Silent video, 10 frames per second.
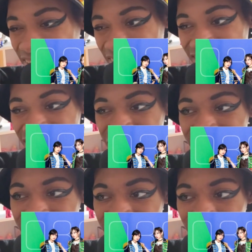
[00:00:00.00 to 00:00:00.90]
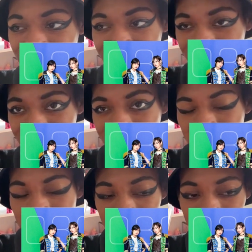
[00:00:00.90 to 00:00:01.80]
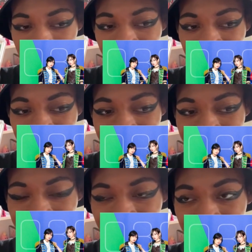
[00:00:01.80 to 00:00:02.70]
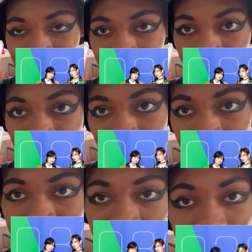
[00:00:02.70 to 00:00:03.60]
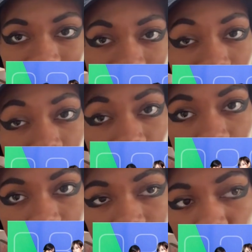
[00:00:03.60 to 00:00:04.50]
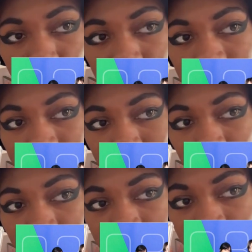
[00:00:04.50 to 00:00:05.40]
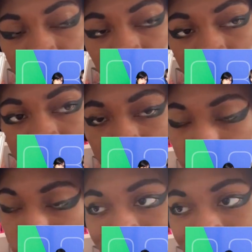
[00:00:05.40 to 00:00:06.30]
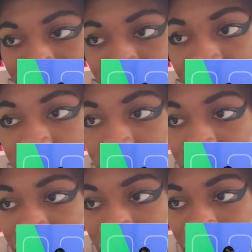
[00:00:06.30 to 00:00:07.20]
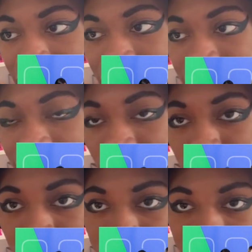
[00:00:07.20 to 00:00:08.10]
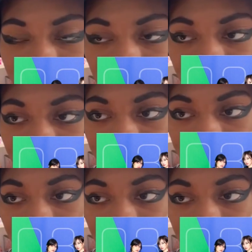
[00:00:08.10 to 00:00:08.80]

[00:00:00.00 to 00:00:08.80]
They're just very sort of. Uh, sort of retreads of what Superbest was for a little bit visually the album itself is not